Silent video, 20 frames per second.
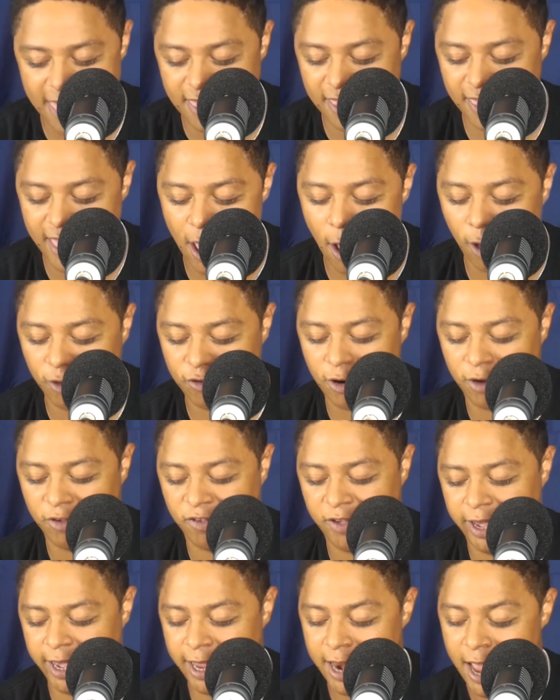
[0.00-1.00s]
And then they all start
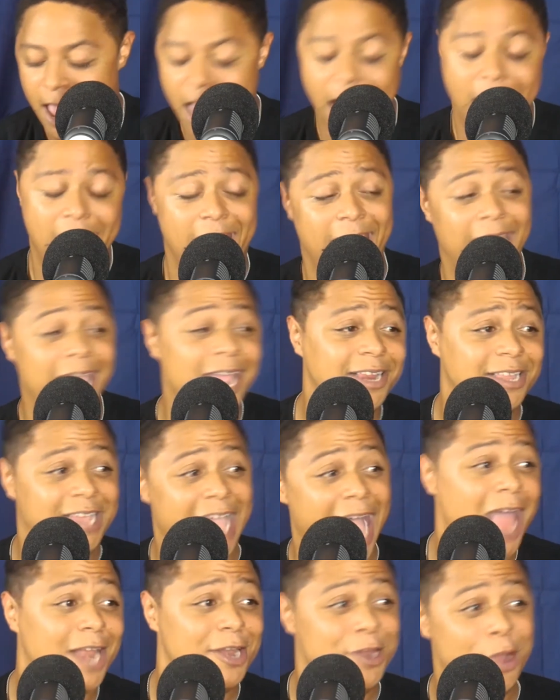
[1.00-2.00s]
singing, ain't
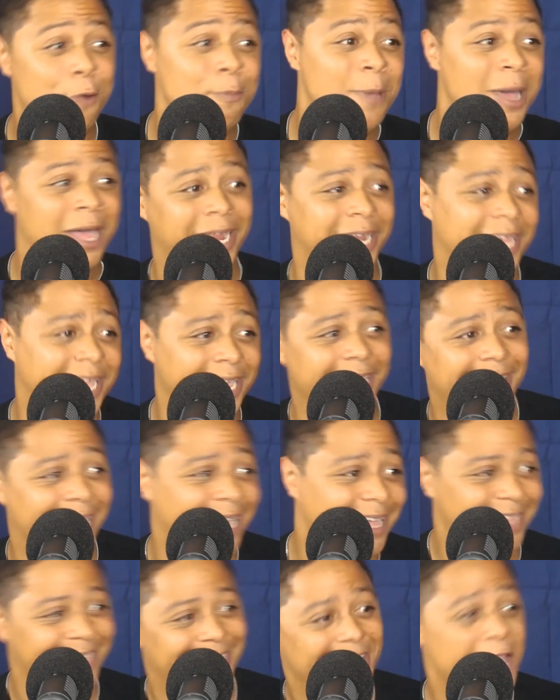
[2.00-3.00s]
got no money,